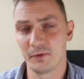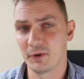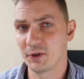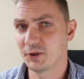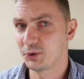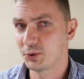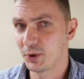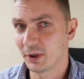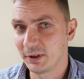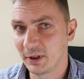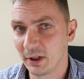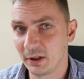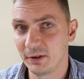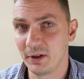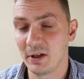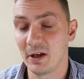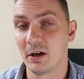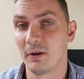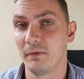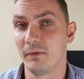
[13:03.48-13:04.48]
of restricting
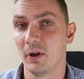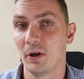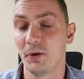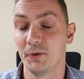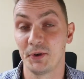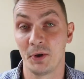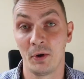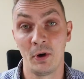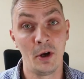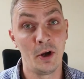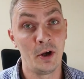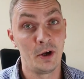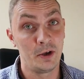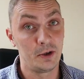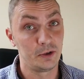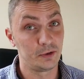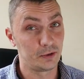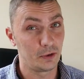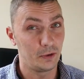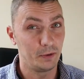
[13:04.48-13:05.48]
the airflow,
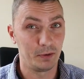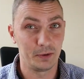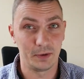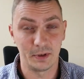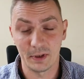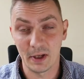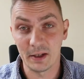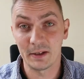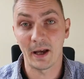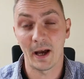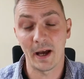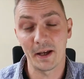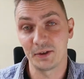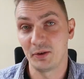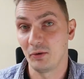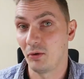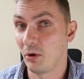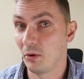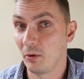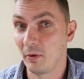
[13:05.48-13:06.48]
so it has
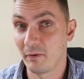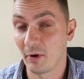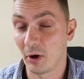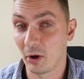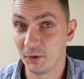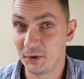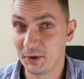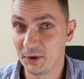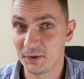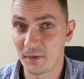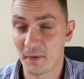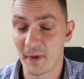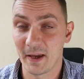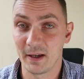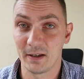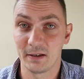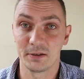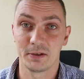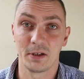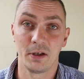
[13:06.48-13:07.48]
to do with all these
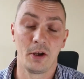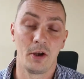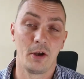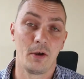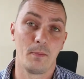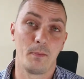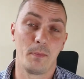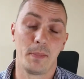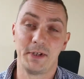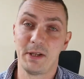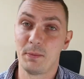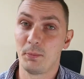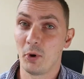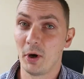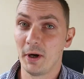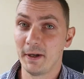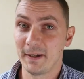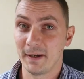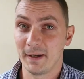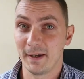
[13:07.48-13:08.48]
things. But the
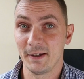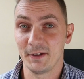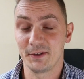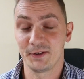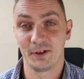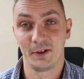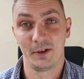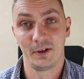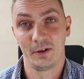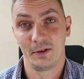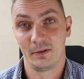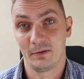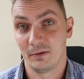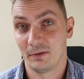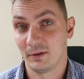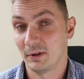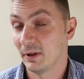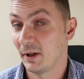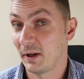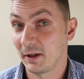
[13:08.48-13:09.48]
point is,
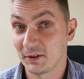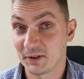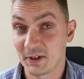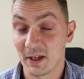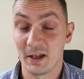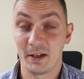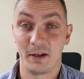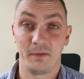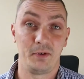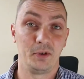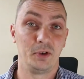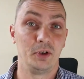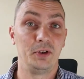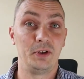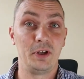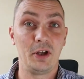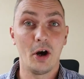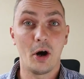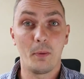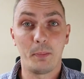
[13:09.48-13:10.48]
like I said, if you do
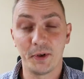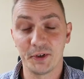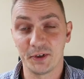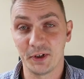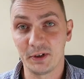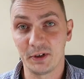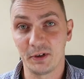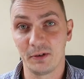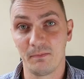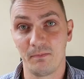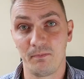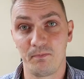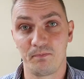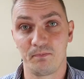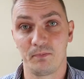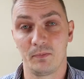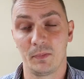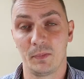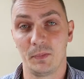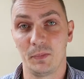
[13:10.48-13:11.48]
the opposite,
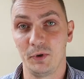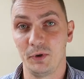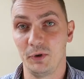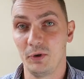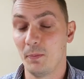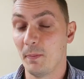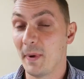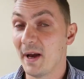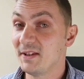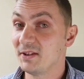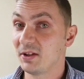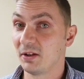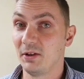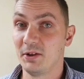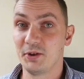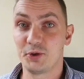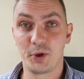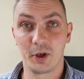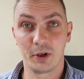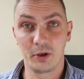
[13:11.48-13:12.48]
you
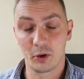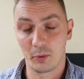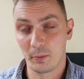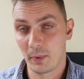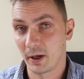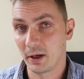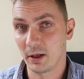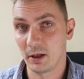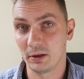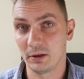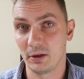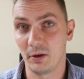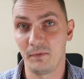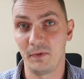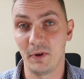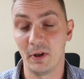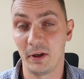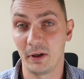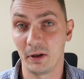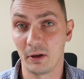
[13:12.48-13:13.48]
basically trick your body into
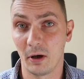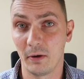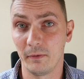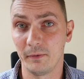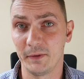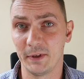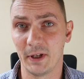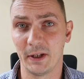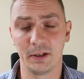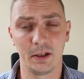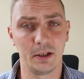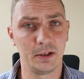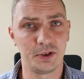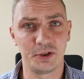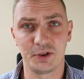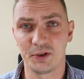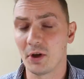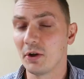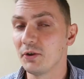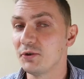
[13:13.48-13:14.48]
feeling confident.
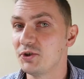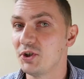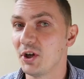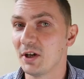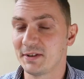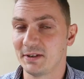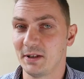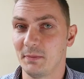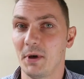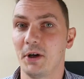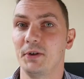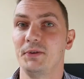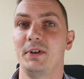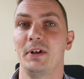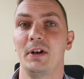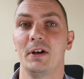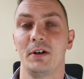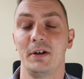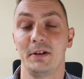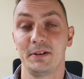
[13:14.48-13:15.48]
It's not just about
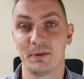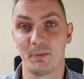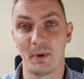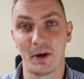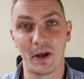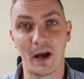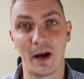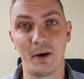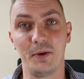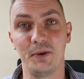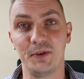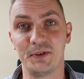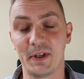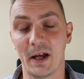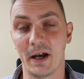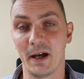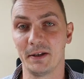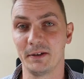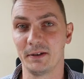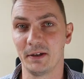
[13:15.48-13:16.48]
the air, it's about how you
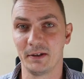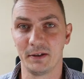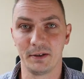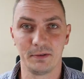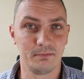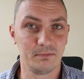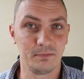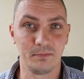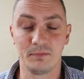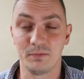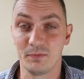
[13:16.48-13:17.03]
stand, and